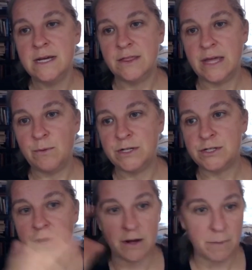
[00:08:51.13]
They would
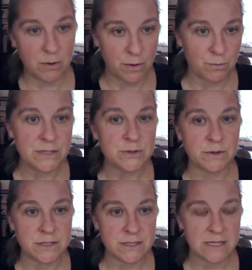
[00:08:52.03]
talk about what
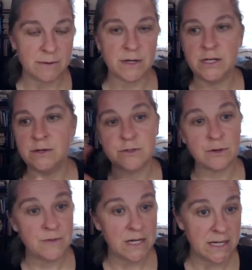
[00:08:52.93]
resources they were going to use or if
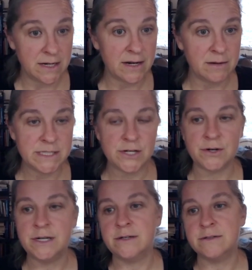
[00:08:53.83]
they needed any
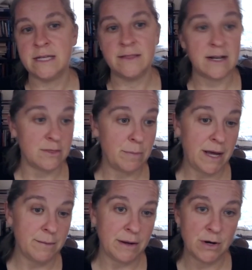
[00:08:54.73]
materials. And then at the
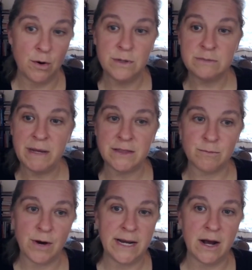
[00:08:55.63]
bottom, I would always make them
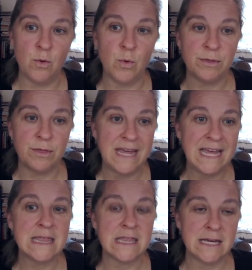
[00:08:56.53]
write out where they
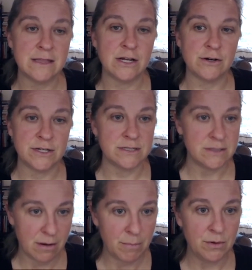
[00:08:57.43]
think they're going to
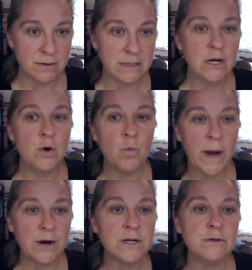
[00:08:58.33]
stumble.
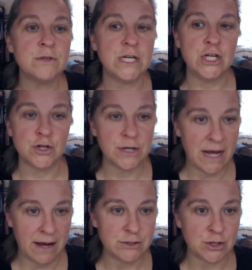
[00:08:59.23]
Where do you think you're going to
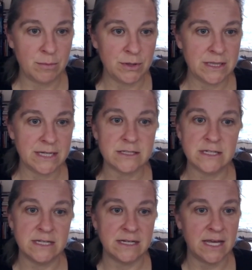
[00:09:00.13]
have trouble in this?
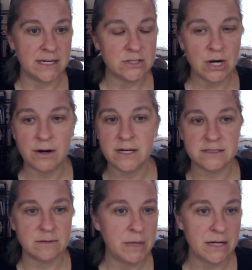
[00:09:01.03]
Is it getting started? Is
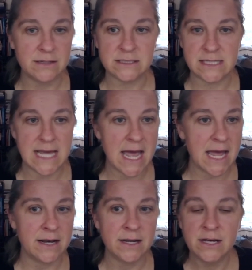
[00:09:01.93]
the middle? Is the
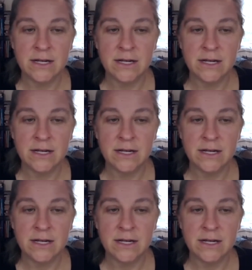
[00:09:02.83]
end?